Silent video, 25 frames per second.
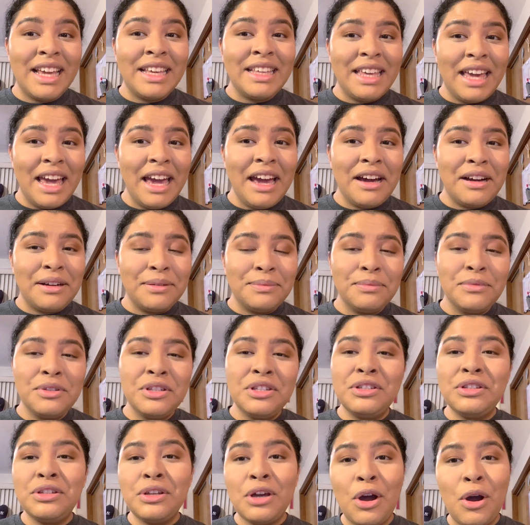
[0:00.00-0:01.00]
And yeah,
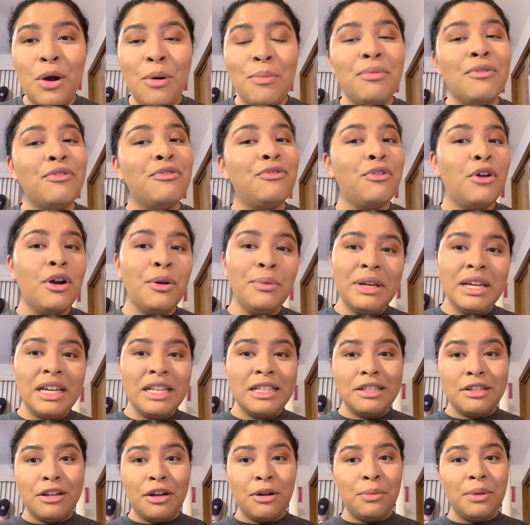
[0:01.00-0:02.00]
so before we
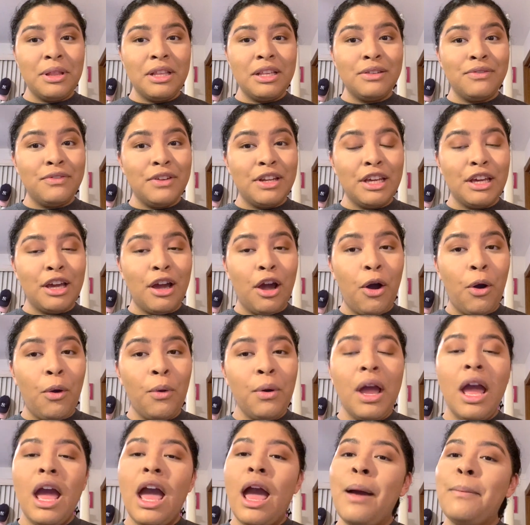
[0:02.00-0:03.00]
get started with this
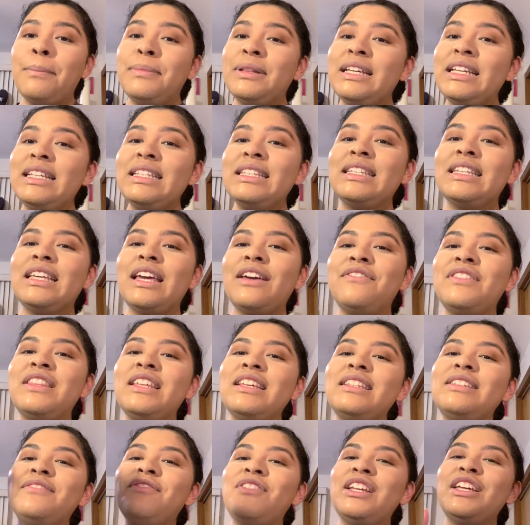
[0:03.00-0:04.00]
video, please give
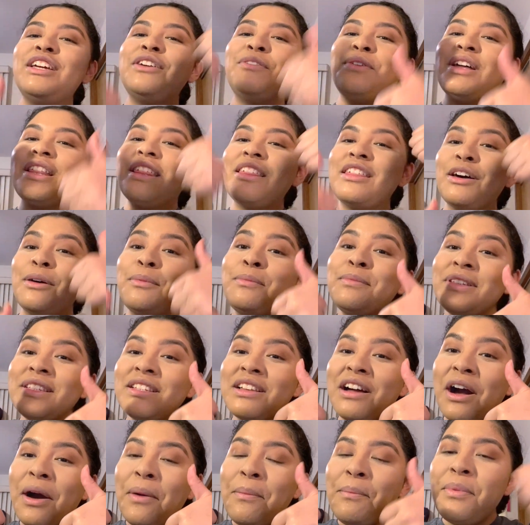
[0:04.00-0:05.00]
this video a
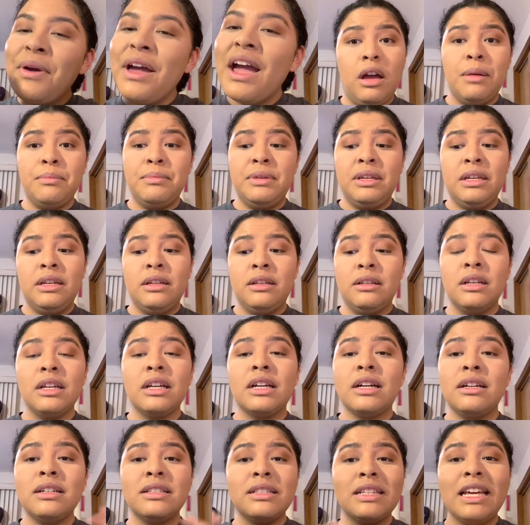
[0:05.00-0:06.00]
thumbs up. I
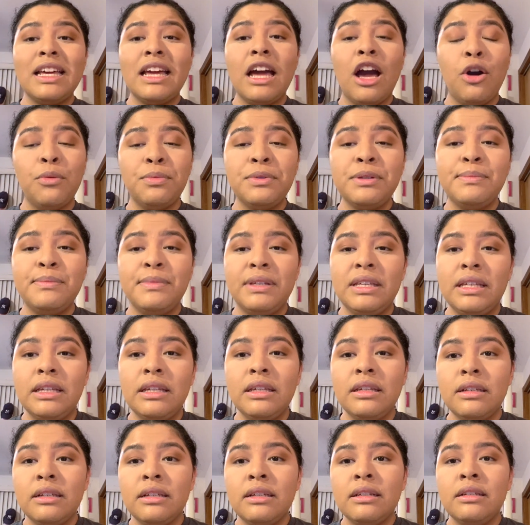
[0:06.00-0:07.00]
mean, because it helps
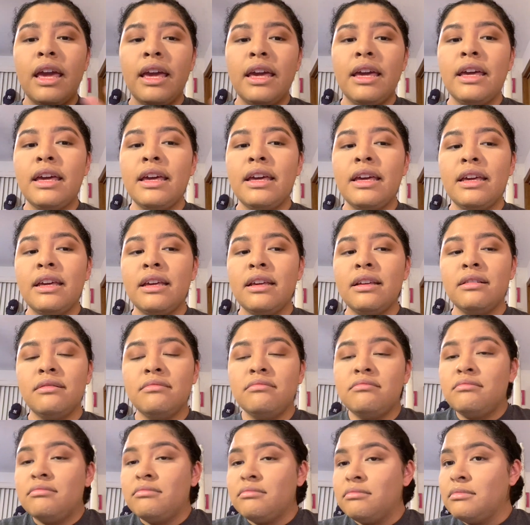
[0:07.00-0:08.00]
me.
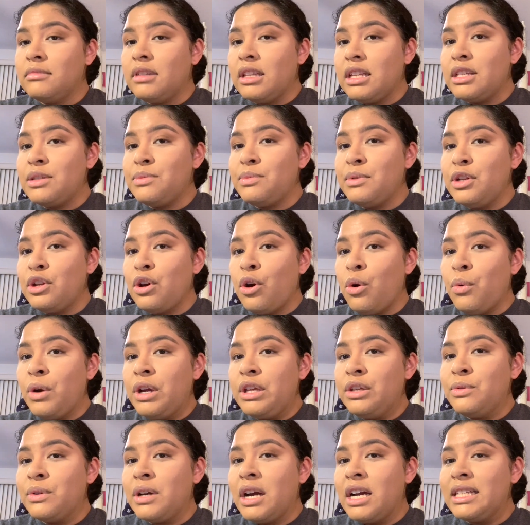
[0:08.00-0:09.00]
It lets me know
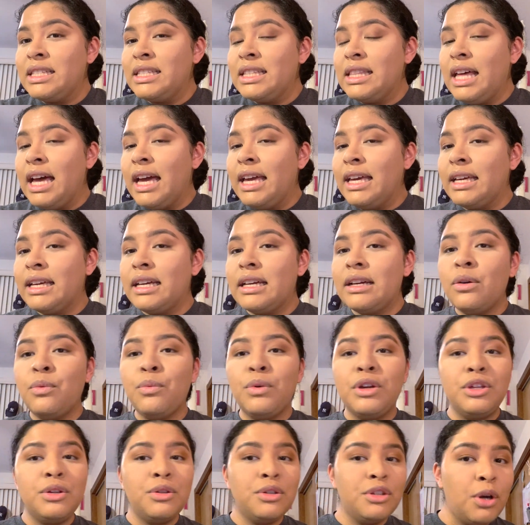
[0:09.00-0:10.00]
what you guys like,
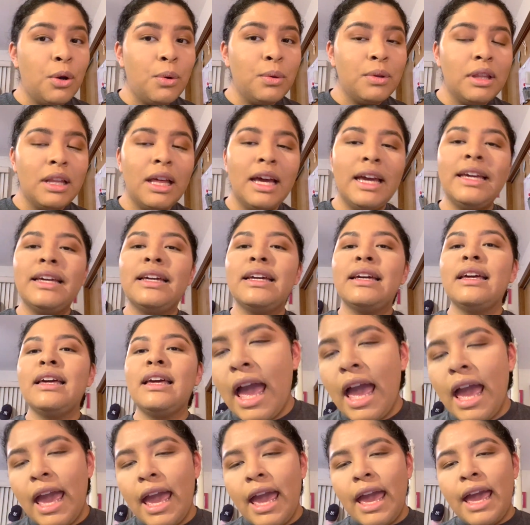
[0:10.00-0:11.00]
what you don't like.
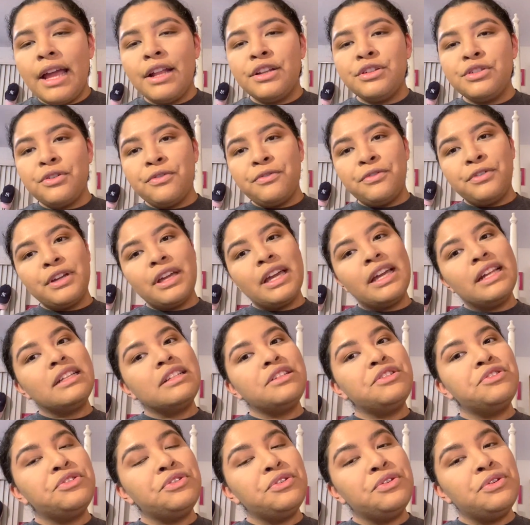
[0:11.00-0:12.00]
And don't
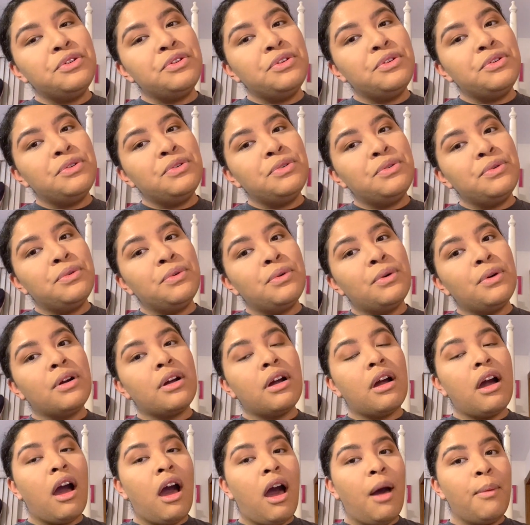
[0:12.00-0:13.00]
forget
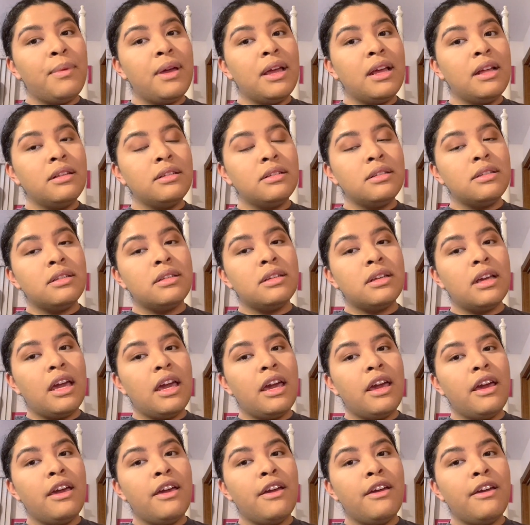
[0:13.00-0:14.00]
to comment
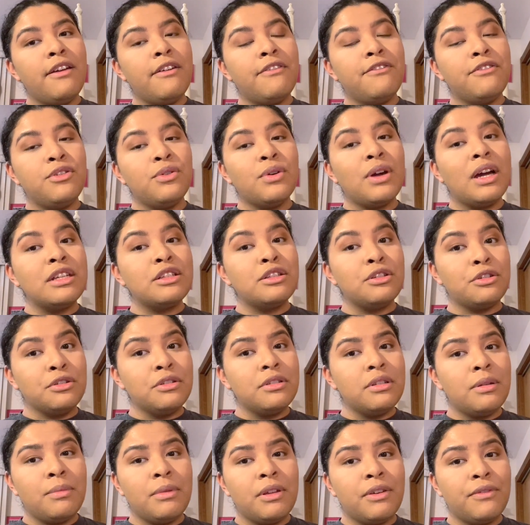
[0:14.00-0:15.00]
if you guys
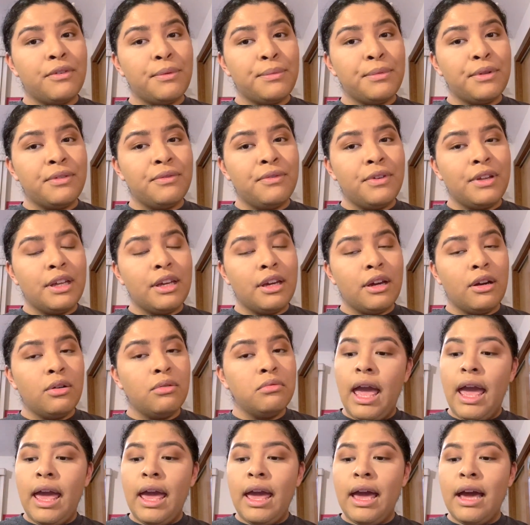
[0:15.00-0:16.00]
learned something from this
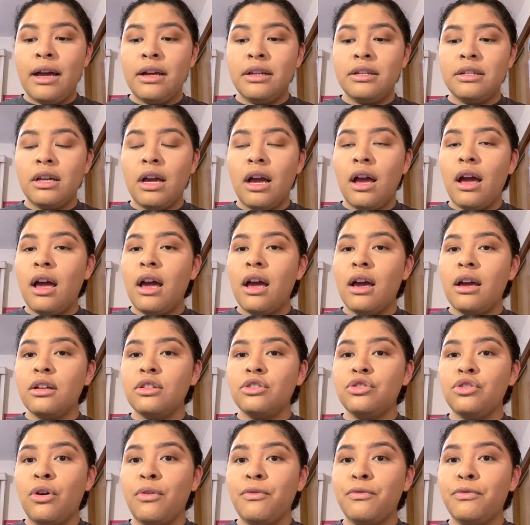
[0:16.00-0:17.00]
video. And
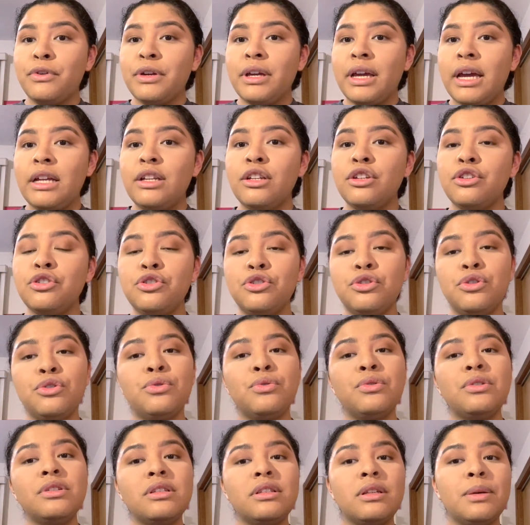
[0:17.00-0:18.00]
don't forget
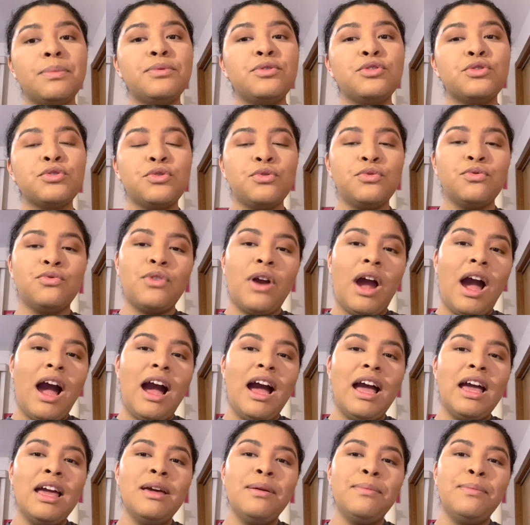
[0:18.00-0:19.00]
to
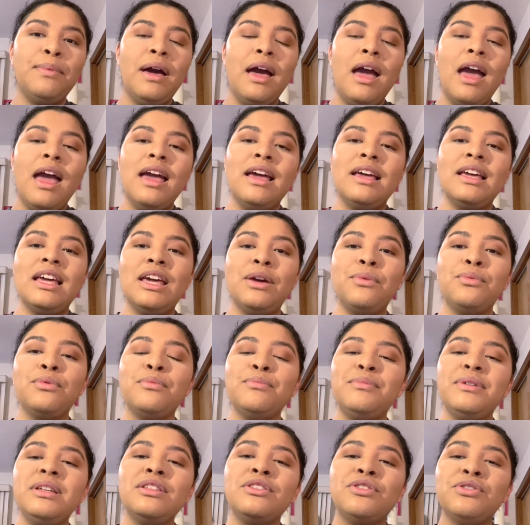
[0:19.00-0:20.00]
subscribe. It
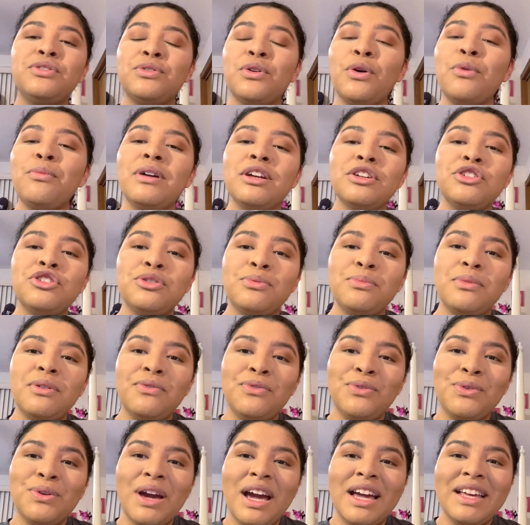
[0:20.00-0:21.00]
will mean so much to me
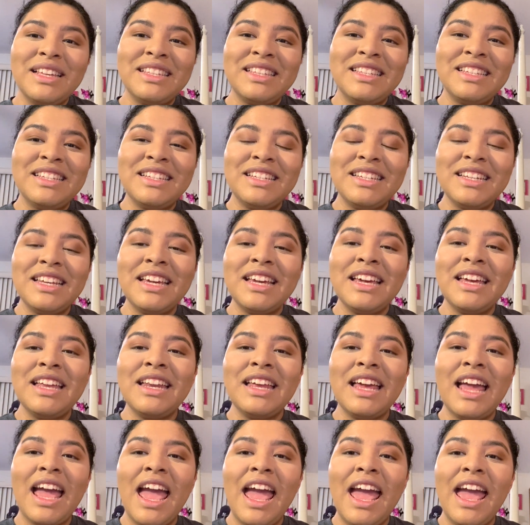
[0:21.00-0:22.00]
if you guys
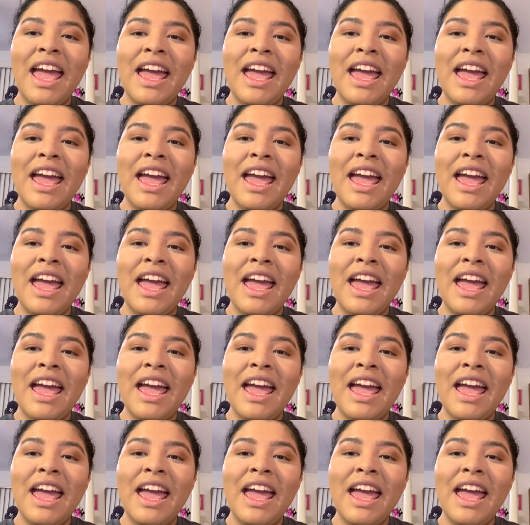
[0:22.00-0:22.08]
did.